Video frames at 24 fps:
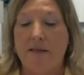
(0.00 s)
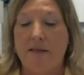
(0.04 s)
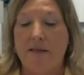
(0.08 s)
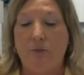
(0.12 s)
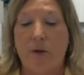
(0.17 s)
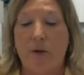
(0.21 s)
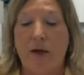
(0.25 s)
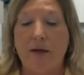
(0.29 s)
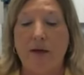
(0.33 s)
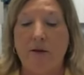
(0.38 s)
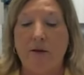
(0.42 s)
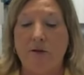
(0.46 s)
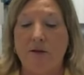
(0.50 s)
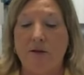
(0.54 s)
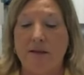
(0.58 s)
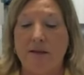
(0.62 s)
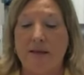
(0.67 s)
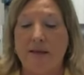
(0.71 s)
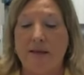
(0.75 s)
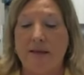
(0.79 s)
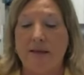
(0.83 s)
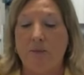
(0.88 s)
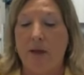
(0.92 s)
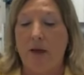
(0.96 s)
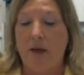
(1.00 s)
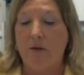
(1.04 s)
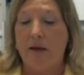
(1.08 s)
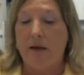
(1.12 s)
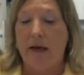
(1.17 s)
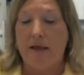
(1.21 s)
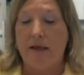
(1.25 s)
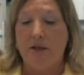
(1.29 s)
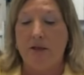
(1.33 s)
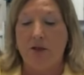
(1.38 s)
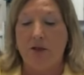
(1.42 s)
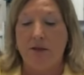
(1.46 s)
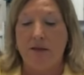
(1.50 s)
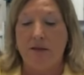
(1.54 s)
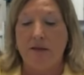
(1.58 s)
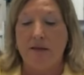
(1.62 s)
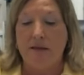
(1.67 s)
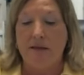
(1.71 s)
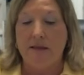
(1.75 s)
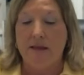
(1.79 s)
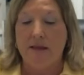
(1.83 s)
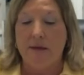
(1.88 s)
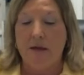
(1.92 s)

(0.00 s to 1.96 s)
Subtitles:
sprinkler system locations,